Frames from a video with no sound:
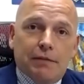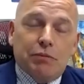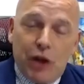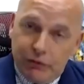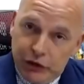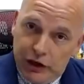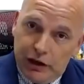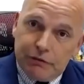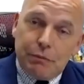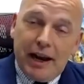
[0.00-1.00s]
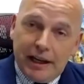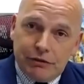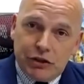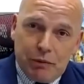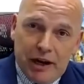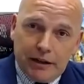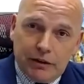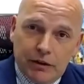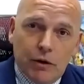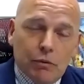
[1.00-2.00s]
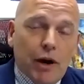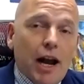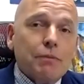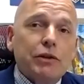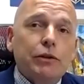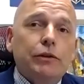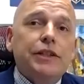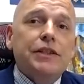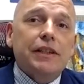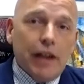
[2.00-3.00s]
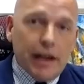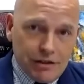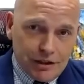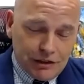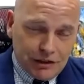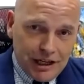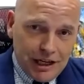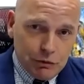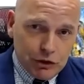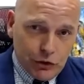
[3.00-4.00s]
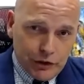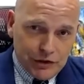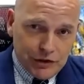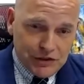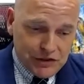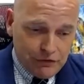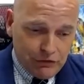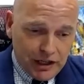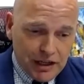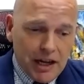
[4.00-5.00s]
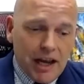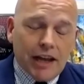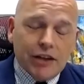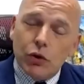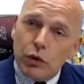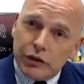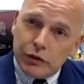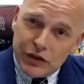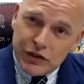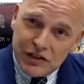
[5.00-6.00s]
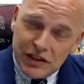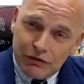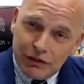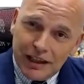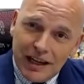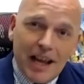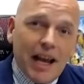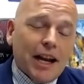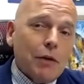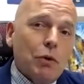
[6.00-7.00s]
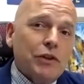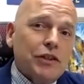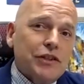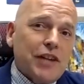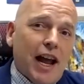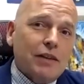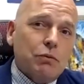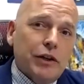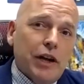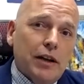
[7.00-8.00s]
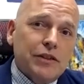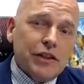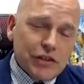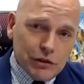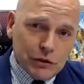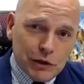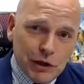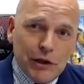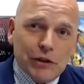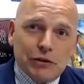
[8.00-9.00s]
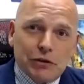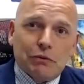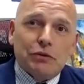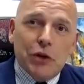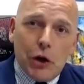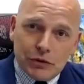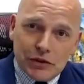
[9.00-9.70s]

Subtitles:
Governor of the Bank of Japan. We're absolutely delighted that he would join us this evening and talk to us this evening. And I want to just add one additional sort of note